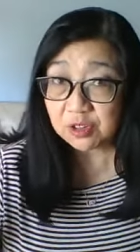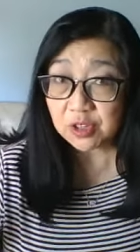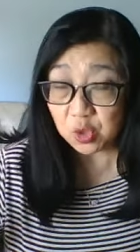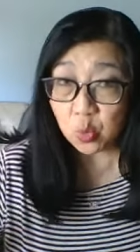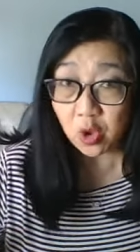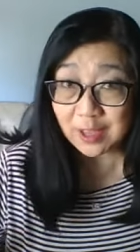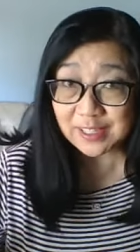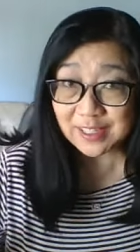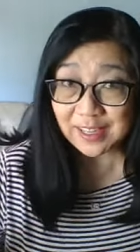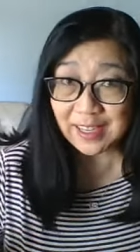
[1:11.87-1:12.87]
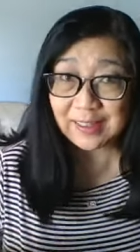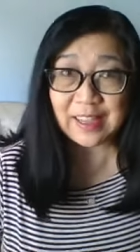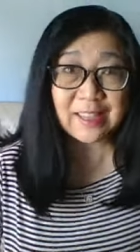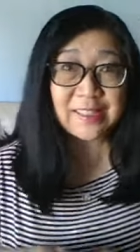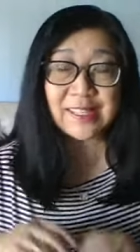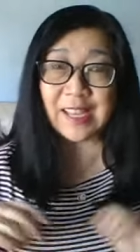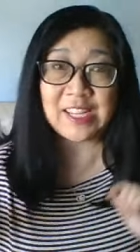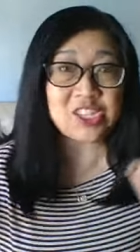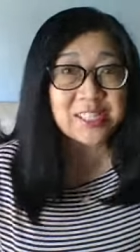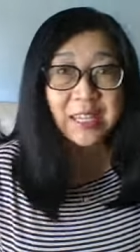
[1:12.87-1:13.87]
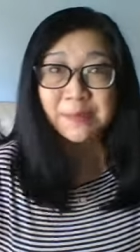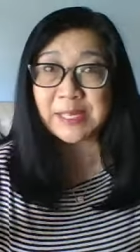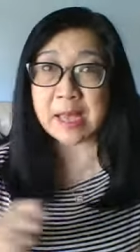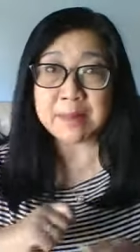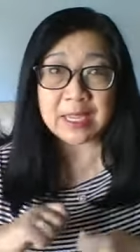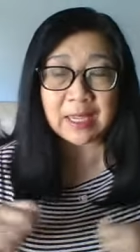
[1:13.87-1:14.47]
you want. It, it's it just keeps coming.